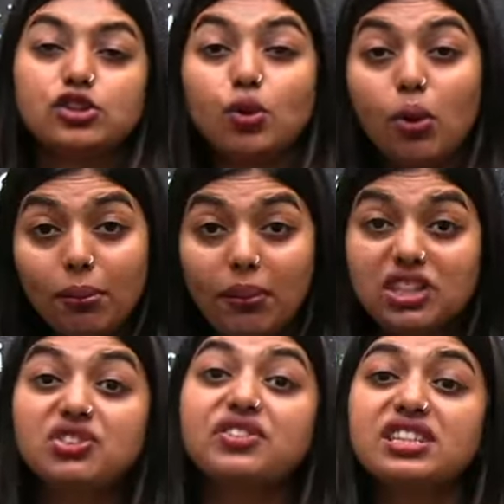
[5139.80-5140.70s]
So
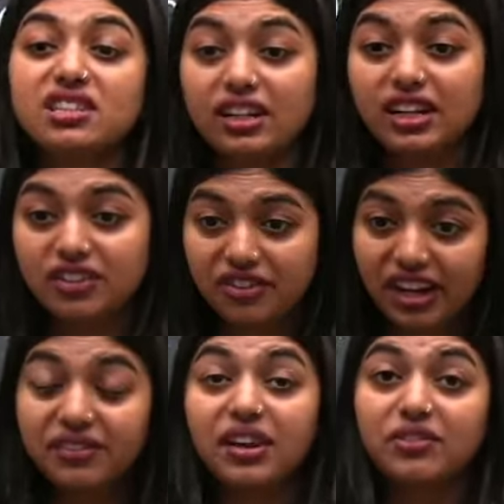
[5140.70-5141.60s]
much we studied,
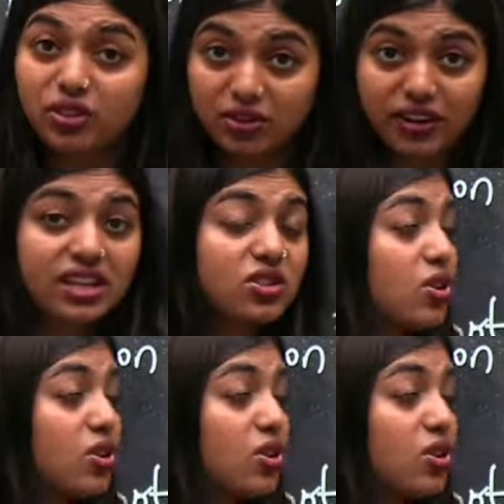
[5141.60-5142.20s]
right? We have to revise